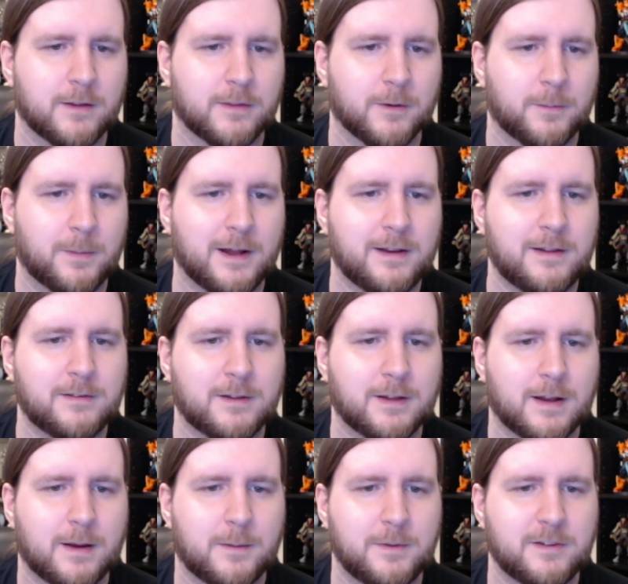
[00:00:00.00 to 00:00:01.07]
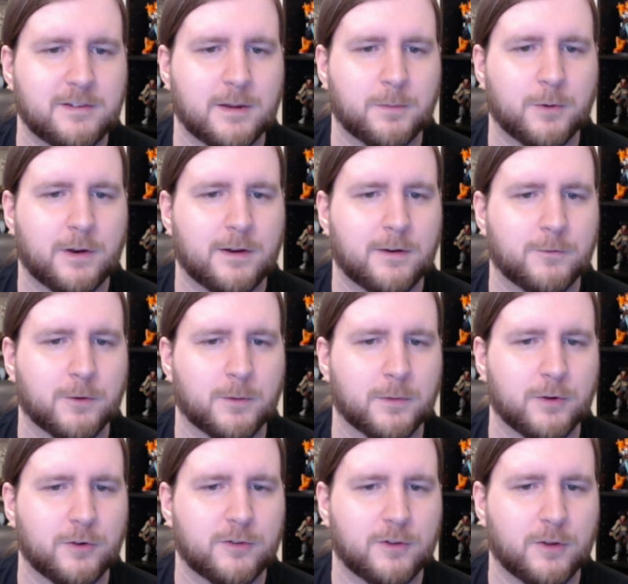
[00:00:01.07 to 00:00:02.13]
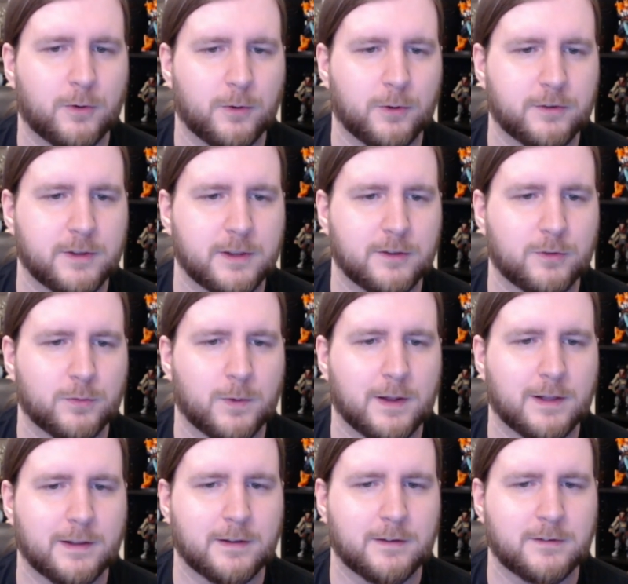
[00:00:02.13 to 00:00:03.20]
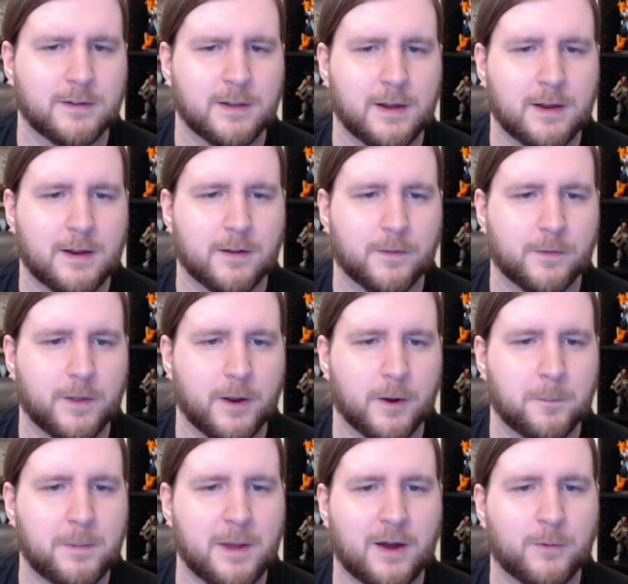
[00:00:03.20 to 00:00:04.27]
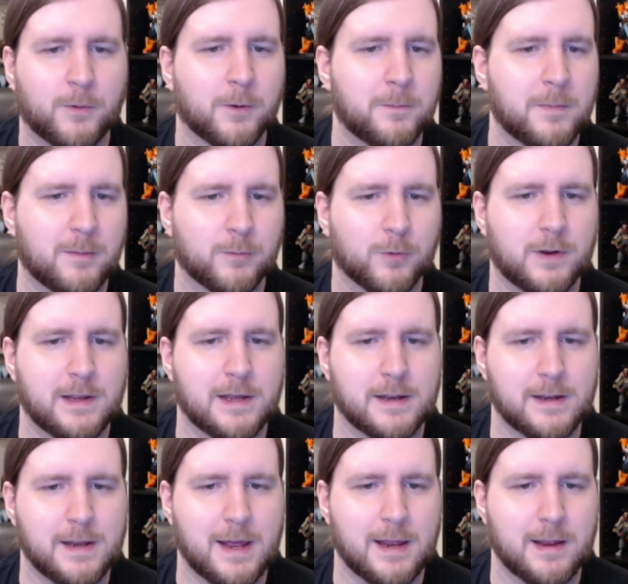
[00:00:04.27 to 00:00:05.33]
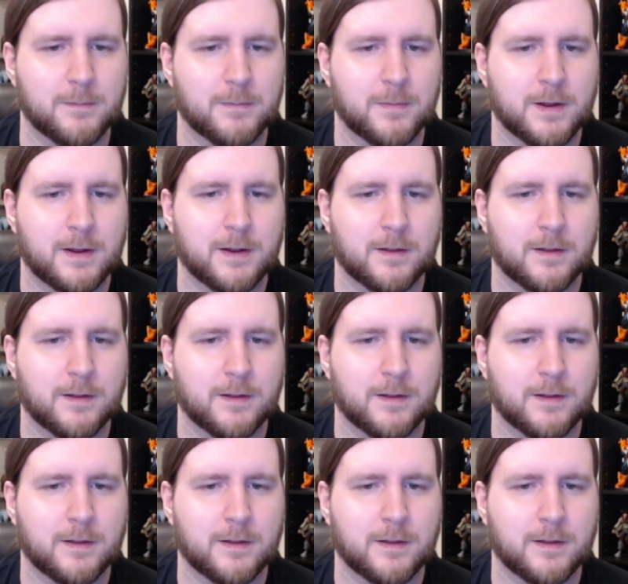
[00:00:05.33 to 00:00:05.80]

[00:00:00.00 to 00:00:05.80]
Their bodies cannot be separated from their souls, as well as their power, memory, and name.